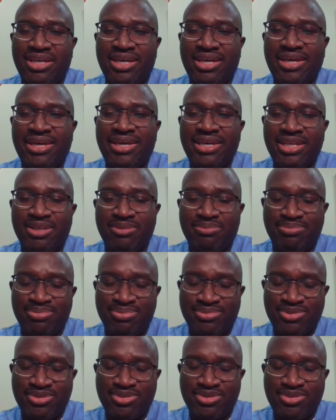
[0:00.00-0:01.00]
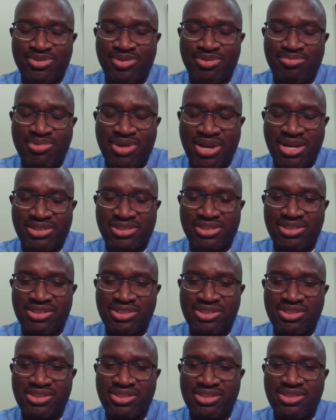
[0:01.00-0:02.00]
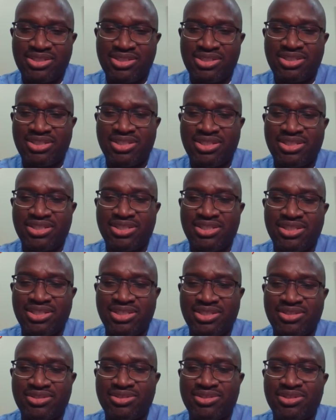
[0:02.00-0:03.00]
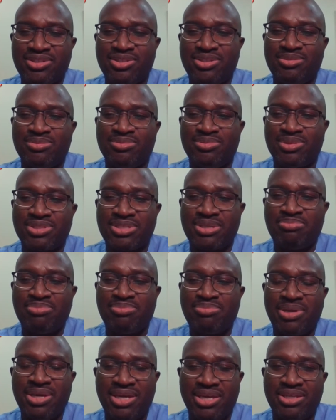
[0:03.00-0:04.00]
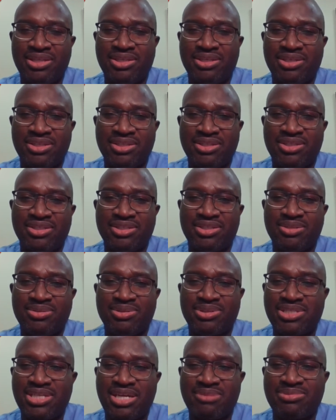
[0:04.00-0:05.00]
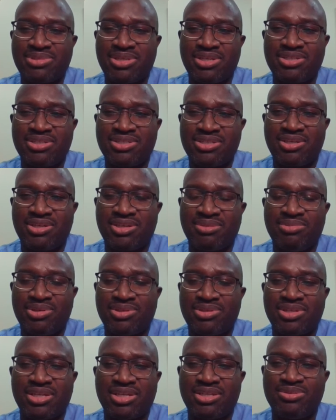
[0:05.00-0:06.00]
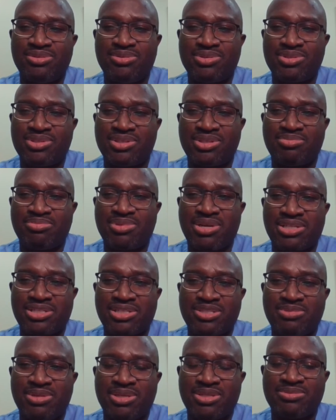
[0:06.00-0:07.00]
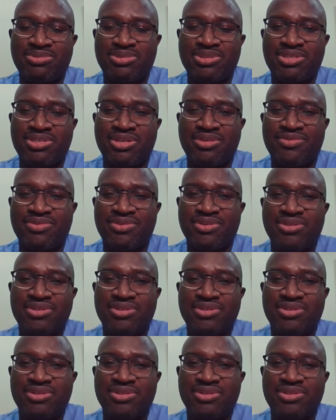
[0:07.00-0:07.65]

a help to a practice. It literally was a pain. There were times that I just thought about not using a practice management software.